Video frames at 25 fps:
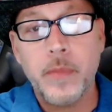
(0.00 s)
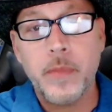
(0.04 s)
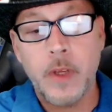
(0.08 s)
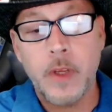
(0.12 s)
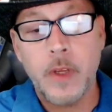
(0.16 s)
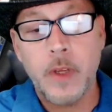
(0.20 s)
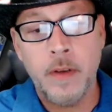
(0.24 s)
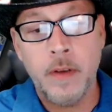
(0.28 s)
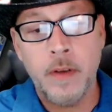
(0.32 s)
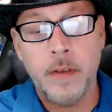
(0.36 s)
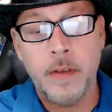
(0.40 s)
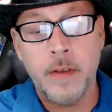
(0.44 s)

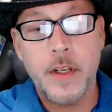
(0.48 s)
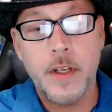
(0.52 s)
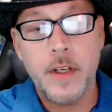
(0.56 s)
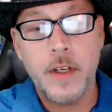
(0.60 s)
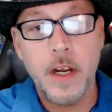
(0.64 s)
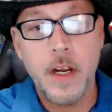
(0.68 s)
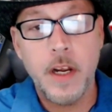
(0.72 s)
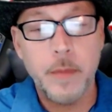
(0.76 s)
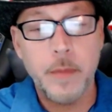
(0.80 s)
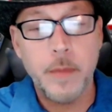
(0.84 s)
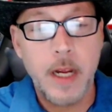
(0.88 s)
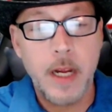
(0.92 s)

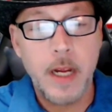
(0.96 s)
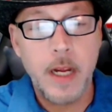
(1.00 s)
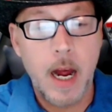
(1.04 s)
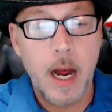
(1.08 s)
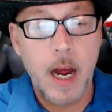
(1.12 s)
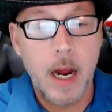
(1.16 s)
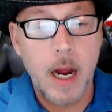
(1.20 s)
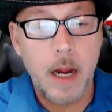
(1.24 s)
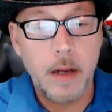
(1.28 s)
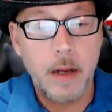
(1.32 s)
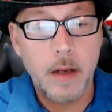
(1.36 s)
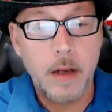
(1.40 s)
excuse me,
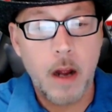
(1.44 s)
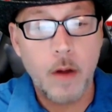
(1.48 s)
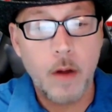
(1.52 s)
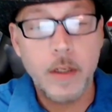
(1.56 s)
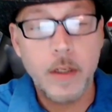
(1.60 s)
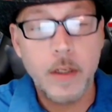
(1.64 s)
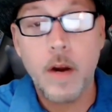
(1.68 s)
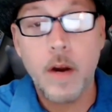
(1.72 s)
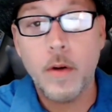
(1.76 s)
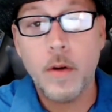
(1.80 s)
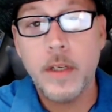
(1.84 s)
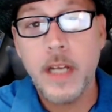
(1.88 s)

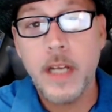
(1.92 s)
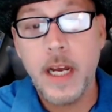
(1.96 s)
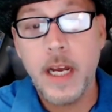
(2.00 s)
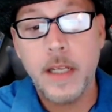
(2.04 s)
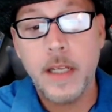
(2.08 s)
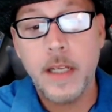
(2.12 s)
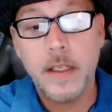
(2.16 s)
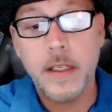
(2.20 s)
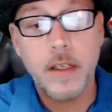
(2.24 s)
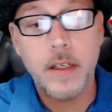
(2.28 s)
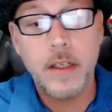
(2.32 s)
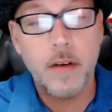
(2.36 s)
Jose
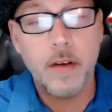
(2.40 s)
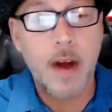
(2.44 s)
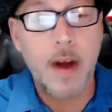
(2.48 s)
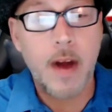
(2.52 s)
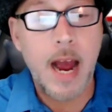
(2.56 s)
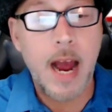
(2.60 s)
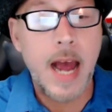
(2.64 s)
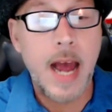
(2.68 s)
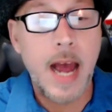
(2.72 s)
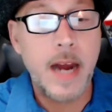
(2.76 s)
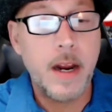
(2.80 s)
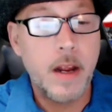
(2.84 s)
Ortiz to
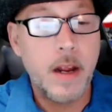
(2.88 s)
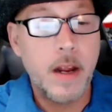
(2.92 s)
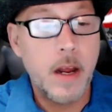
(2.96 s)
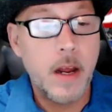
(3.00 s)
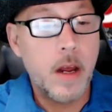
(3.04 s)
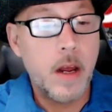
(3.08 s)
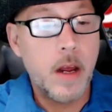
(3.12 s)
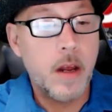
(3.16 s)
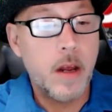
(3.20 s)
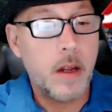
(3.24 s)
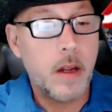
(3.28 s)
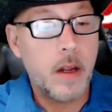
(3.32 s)
ride,
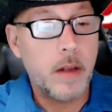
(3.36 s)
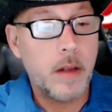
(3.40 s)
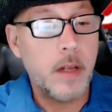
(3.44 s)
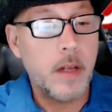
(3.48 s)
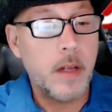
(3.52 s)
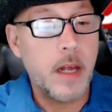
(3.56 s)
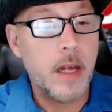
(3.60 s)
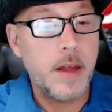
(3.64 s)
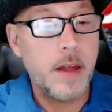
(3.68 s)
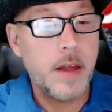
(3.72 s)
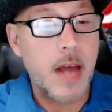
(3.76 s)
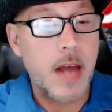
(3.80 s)

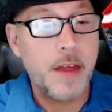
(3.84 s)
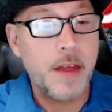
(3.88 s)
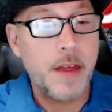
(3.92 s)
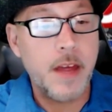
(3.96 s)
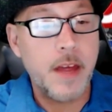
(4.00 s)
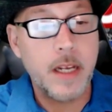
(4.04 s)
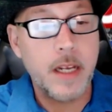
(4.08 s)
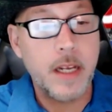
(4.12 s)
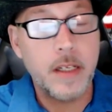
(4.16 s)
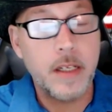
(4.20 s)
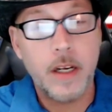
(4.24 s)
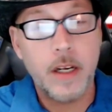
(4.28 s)
I
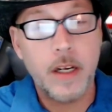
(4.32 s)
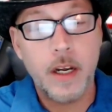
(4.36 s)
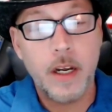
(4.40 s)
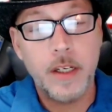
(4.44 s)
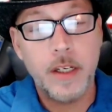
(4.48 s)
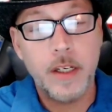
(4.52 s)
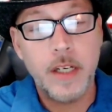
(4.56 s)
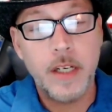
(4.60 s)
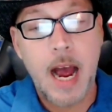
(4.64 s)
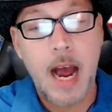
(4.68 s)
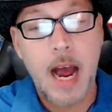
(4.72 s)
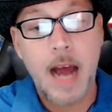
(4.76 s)
think it's a
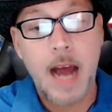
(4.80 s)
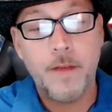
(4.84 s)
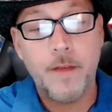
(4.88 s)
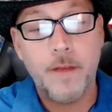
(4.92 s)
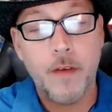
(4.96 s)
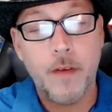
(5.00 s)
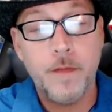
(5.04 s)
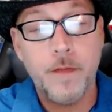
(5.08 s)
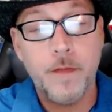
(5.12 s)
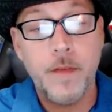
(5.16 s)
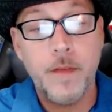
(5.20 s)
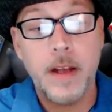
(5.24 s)
good shot
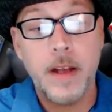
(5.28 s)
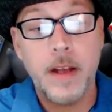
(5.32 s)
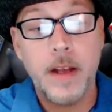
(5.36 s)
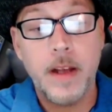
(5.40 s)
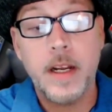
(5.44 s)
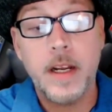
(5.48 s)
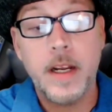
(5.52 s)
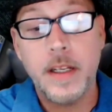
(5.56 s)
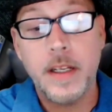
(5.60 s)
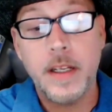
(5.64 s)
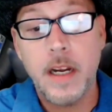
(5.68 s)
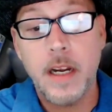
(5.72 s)
for
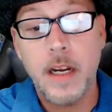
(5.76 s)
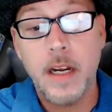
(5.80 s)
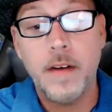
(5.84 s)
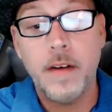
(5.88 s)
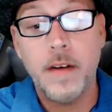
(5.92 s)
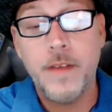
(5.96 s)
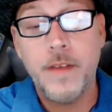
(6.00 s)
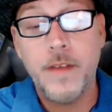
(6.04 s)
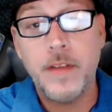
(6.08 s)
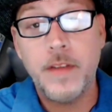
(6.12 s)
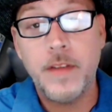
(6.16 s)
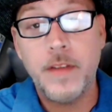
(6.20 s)
considering
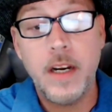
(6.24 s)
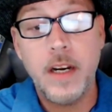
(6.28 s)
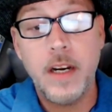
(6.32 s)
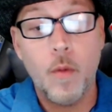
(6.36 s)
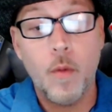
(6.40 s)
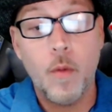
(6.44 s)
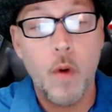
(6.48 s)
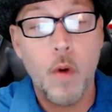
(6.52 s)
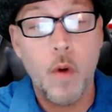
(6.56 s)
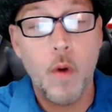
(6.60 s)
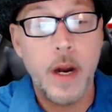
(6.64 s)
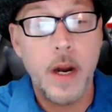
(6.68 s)

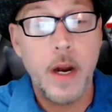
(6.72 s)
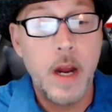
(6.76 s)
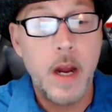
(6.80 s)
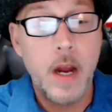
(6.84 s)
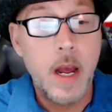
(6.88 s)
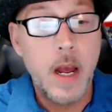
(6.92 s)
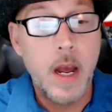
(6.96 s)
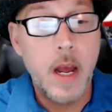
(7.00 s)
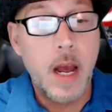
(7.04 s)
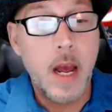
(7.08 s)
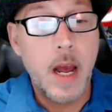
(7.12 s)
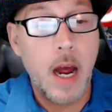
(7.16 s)
15-1
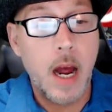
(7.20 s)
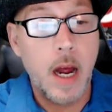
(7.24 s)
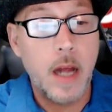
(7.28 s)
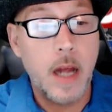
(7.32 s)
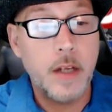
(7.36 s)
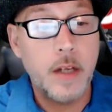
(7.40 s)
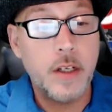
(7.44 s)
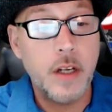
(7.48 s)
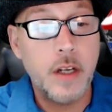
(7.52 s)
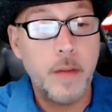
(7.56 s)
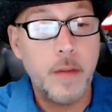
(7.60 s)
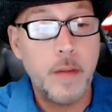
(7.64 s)

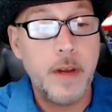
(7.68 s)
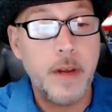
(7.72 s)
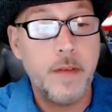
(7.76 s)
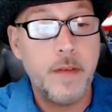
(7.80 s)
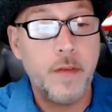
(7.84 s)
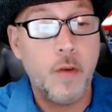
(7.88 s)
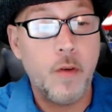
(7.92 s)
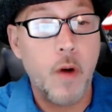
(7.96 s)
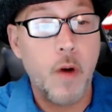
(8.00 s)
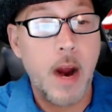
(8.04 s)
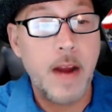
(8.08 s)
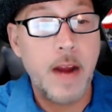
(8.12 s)
should be
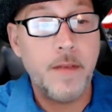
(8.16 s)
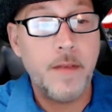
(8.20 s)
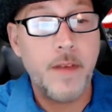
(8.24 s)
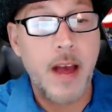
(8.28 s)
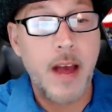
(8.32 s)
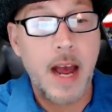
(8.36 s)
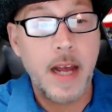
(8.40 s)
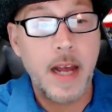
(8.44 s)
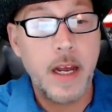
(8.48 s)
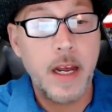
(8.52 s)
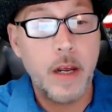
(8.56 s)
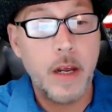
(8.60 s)
great
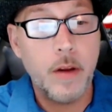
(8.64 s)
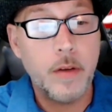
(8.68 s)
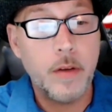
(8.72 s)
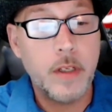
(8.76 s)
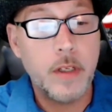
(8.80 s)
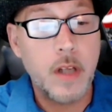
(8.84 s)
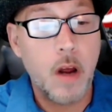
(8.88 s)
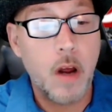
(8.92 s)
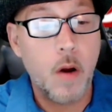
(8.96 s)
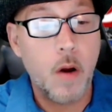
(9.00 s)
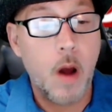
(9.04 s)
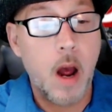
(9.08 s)
value.
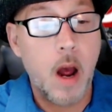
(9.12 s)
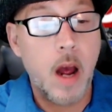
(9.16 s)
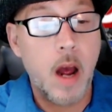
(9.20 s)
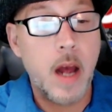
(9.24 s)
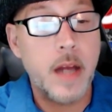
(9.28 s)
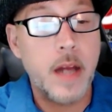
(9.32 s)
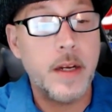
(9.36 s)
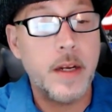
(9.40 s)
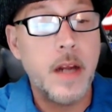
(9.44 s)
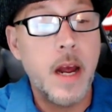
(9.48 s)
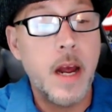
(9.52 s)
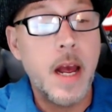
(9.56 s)
So
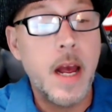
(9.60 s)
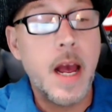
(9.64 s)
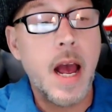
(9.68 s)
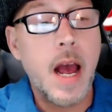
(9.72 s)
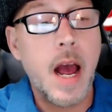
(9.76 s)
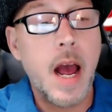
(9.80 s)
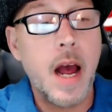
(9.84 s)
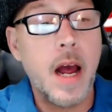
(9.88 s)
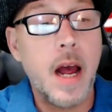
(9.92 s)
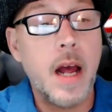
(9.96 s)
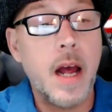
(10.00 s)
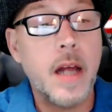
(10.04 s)

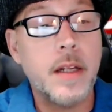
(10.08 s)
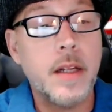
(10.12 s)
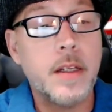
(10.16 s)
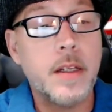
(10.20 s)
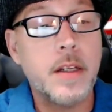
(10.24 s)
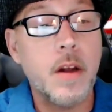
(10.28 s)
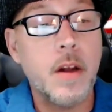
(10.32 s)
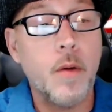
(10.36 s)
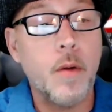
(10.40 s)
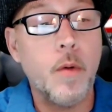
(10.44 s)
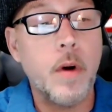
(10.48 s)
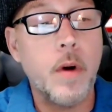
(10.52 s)

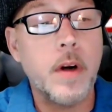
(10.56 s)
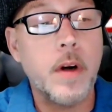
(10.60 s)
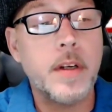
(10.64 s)
we're